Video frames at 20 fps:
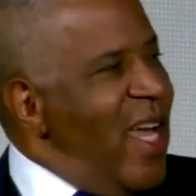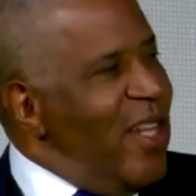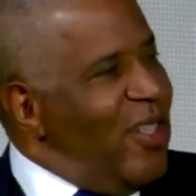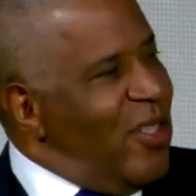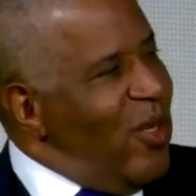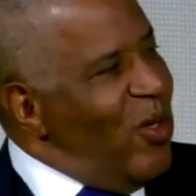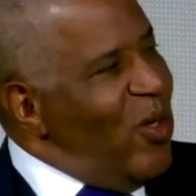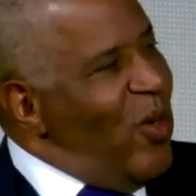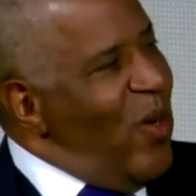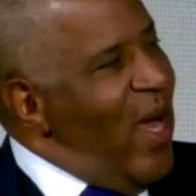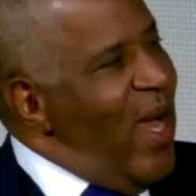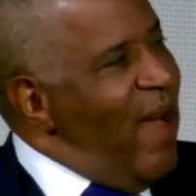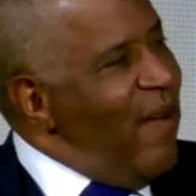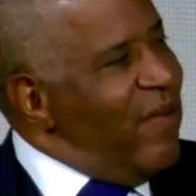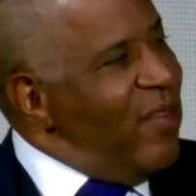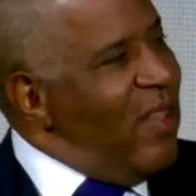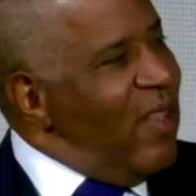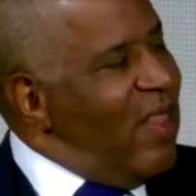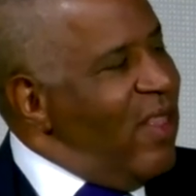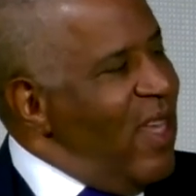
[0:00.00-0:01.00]
And so, you
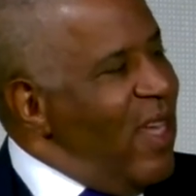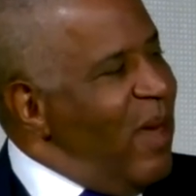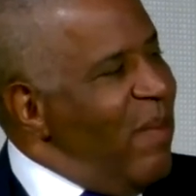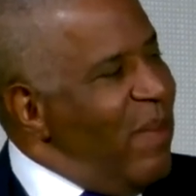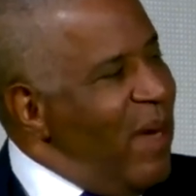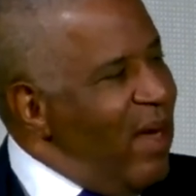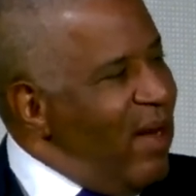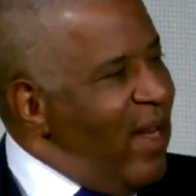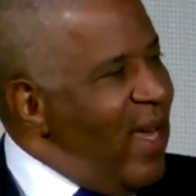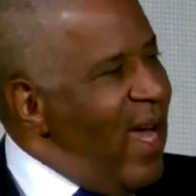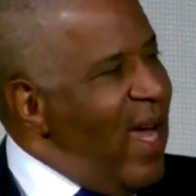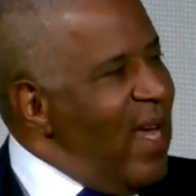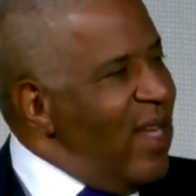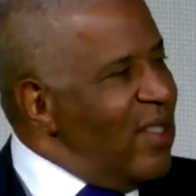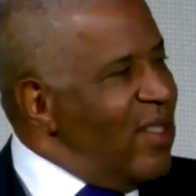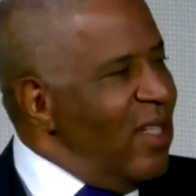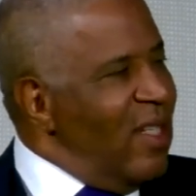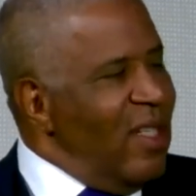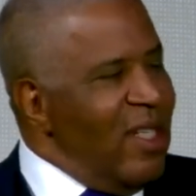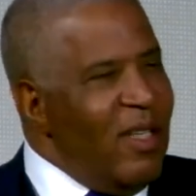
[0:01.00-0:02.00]
have to think about
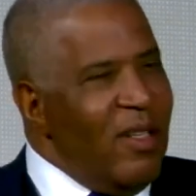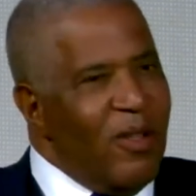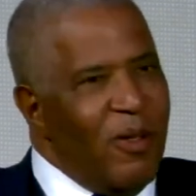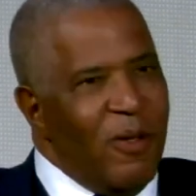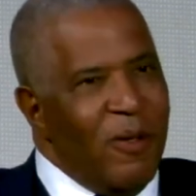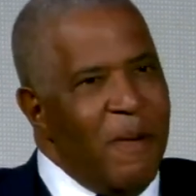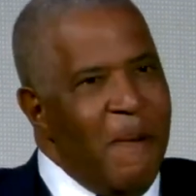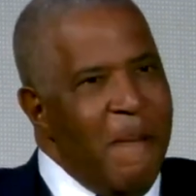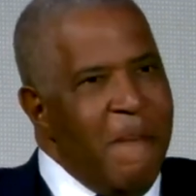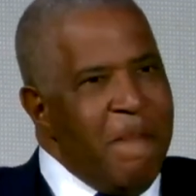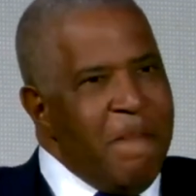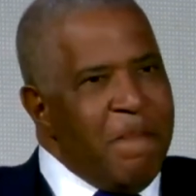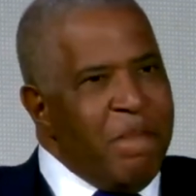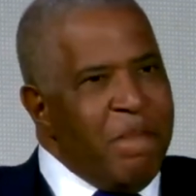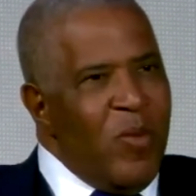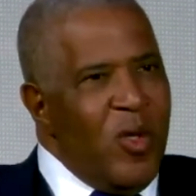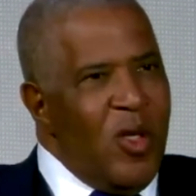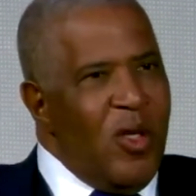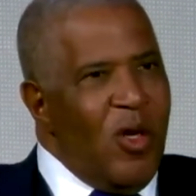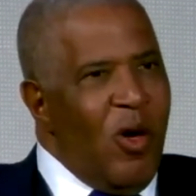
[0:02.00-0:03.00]
as a leader,
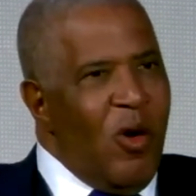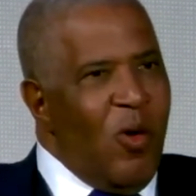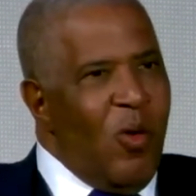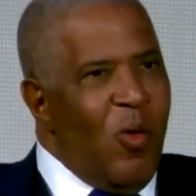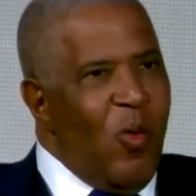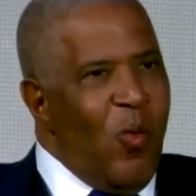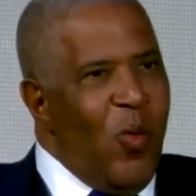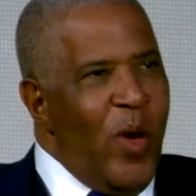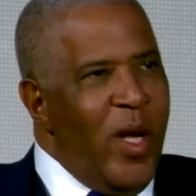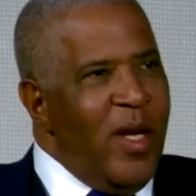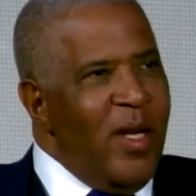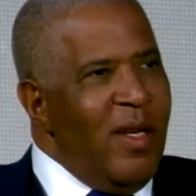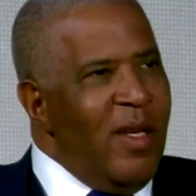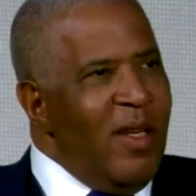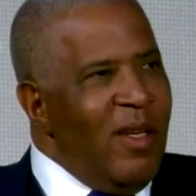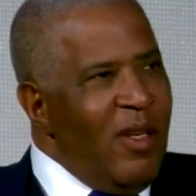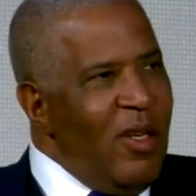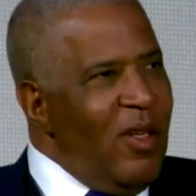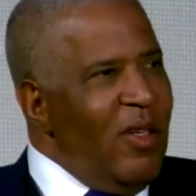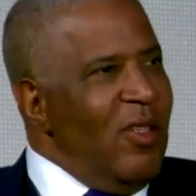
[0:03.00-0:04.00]
you know,
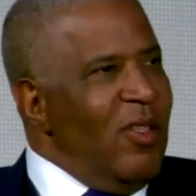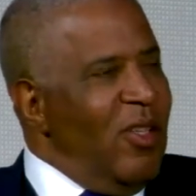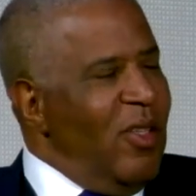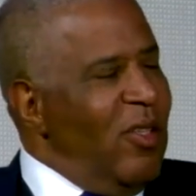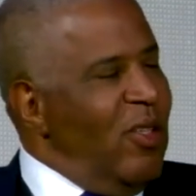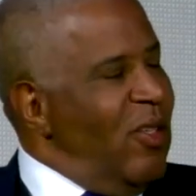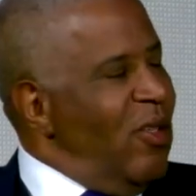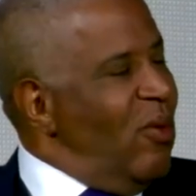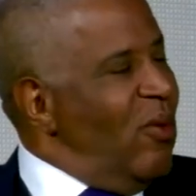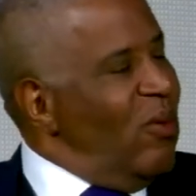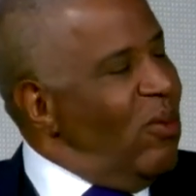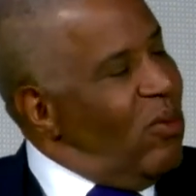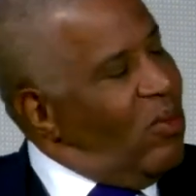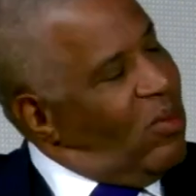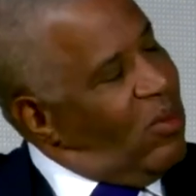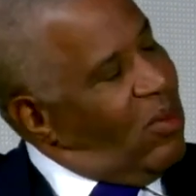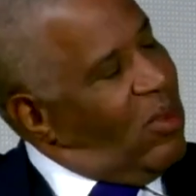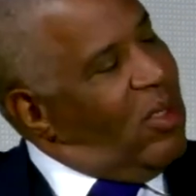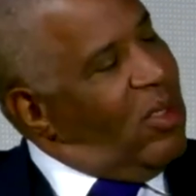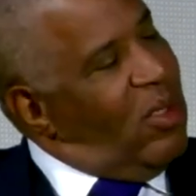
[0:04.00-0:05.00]
when do
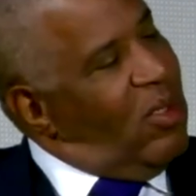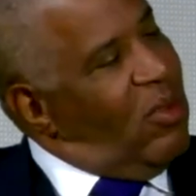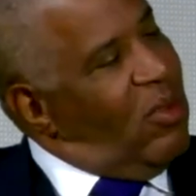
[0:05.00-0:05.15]
you do